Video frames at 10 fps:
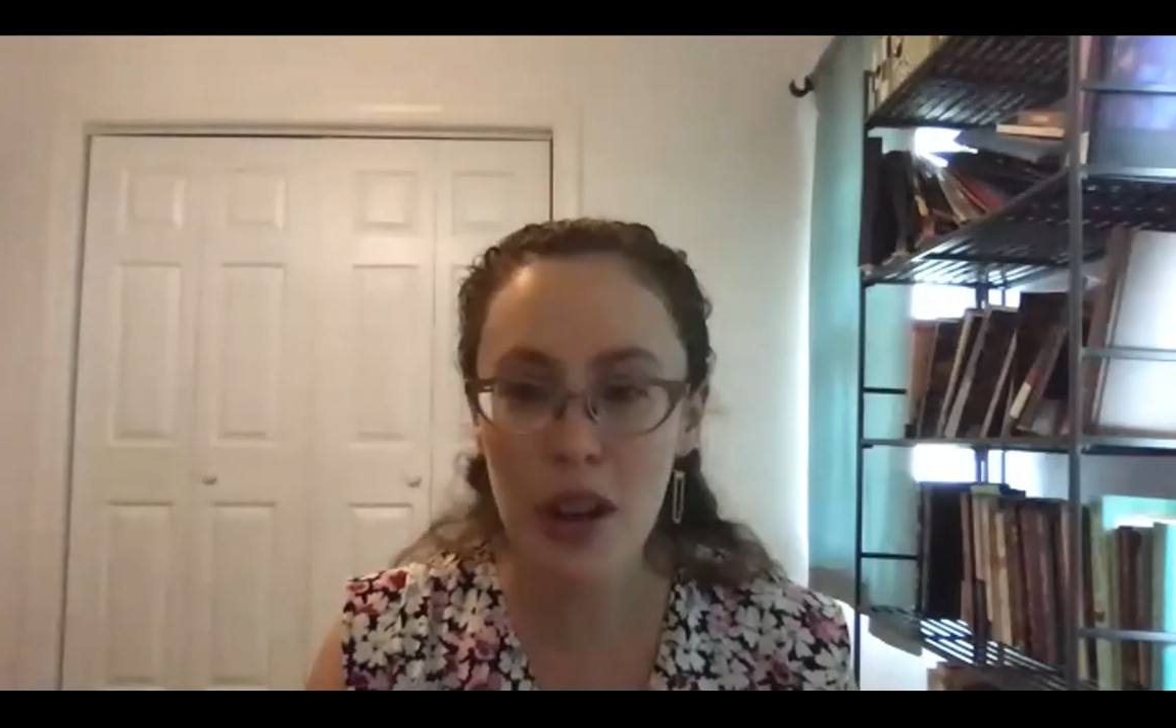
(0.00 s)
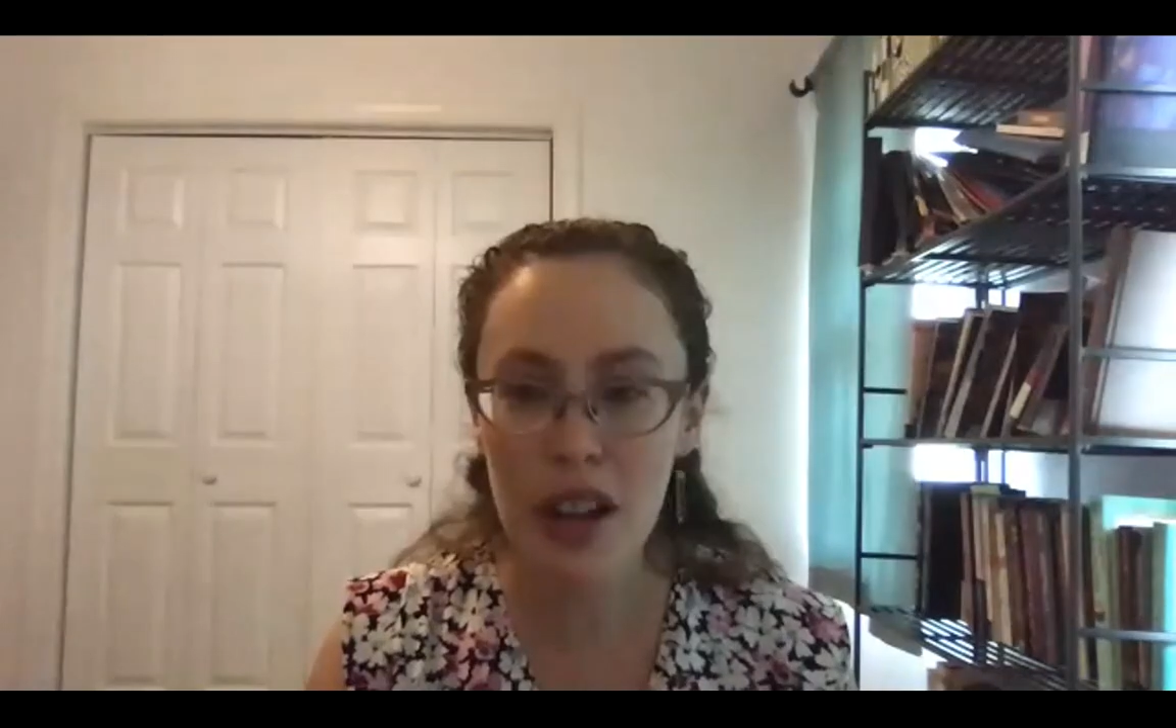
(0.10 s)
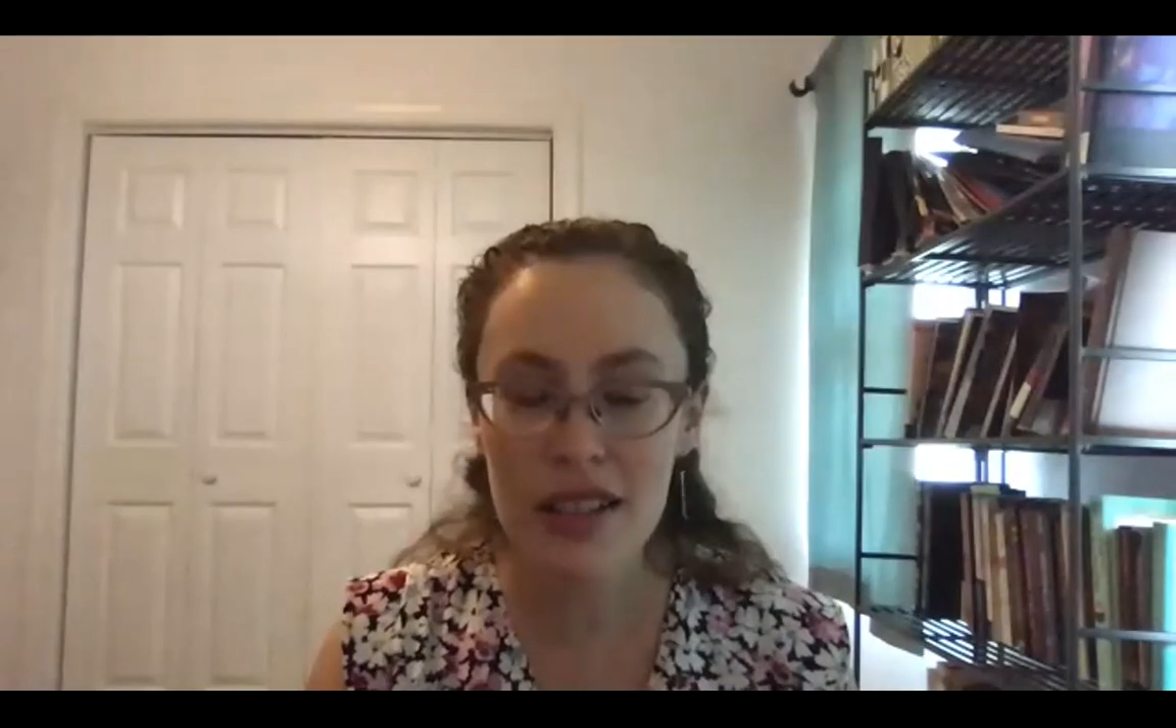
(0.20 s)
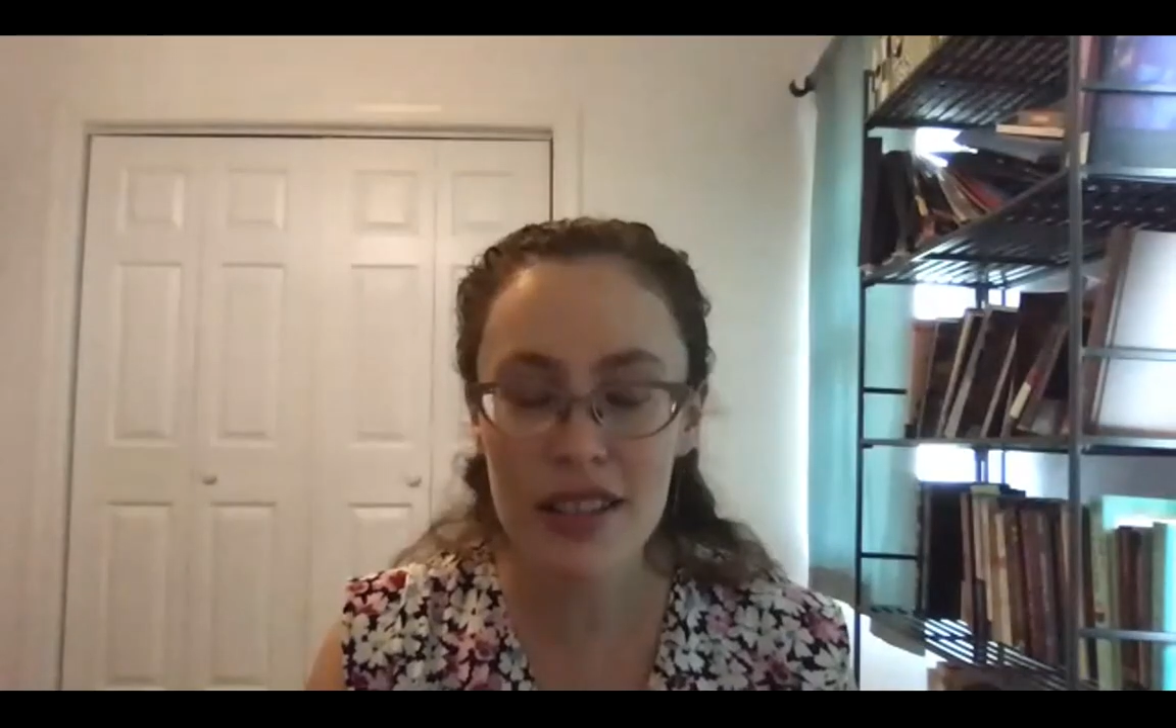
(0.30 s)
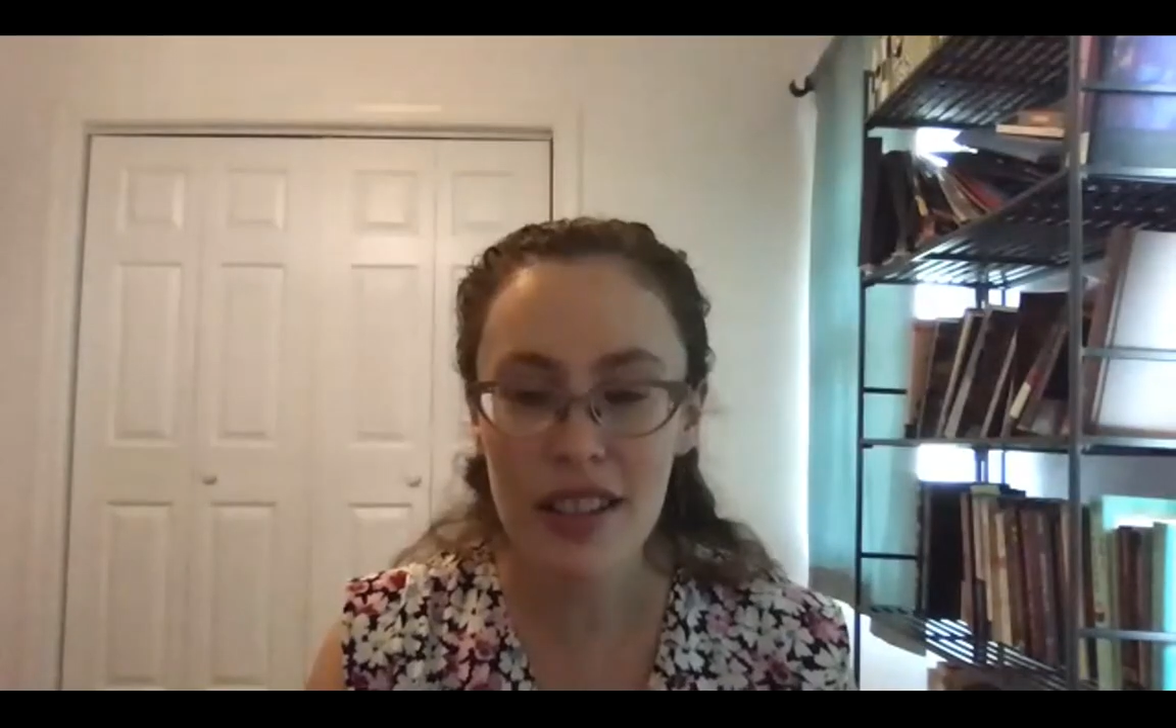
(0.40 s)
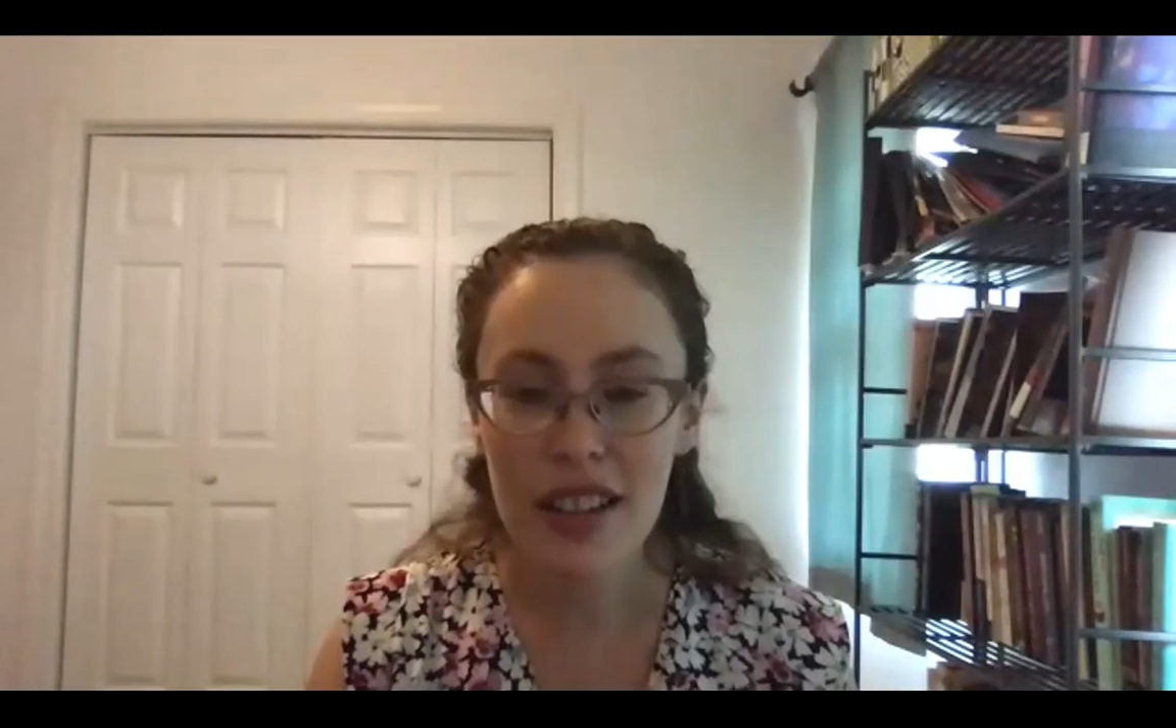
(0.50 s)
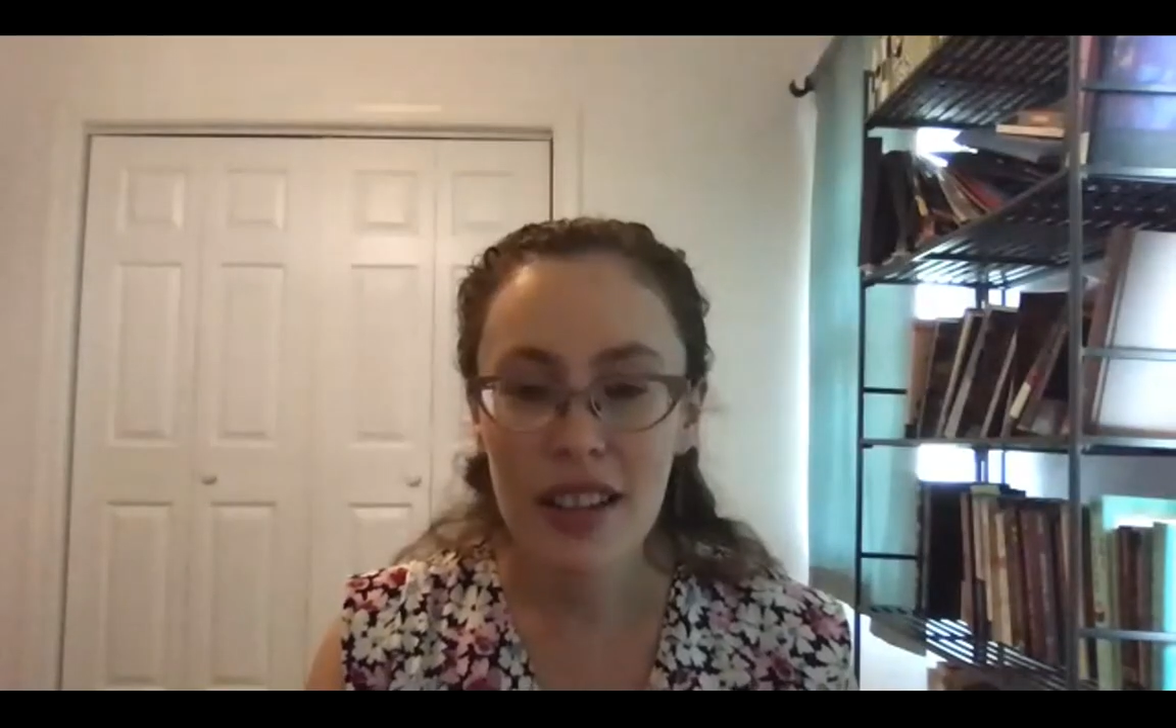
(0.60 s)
us.